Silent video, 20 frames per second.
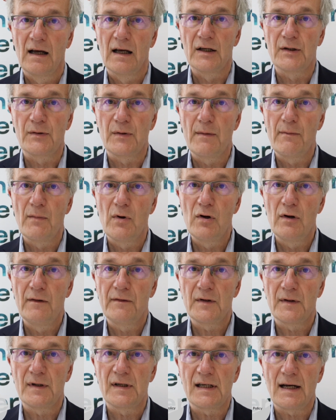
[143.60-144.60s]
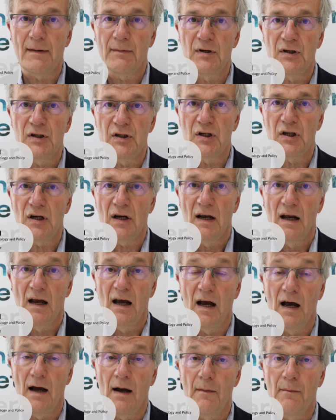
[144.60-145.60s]
As we move to establish
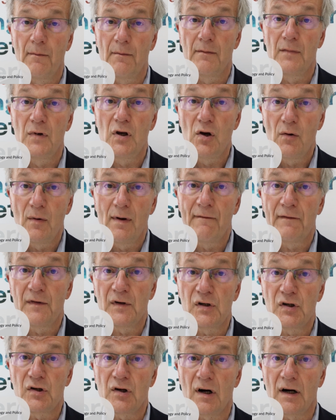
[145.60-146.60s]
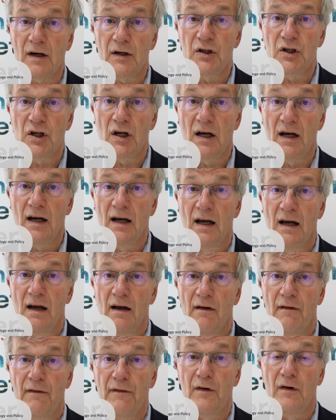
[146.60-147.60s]
new infrastructure
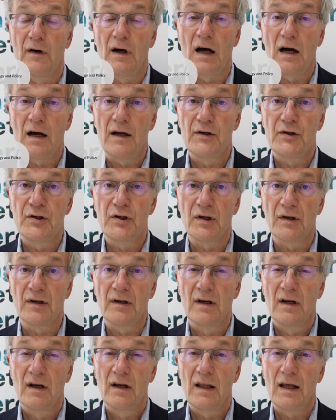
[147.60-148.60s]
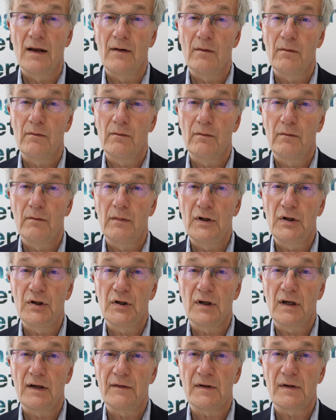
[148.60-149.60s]
for hydrogen, then we
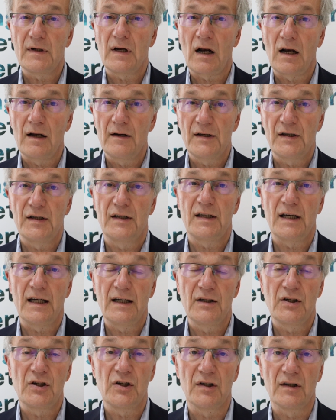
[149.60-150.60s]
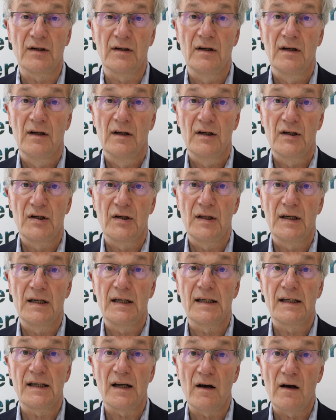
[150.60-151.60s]
should give some close attention to the
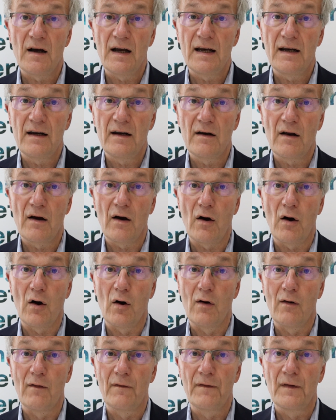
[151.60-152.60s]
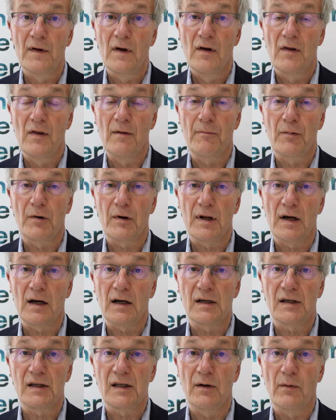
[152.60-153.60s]
design of the
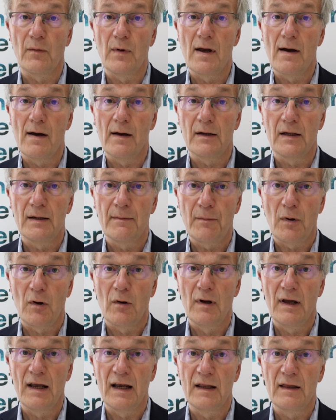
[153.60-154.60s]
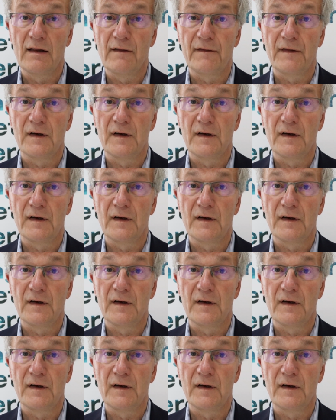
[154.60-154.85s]
products that we are deploying in the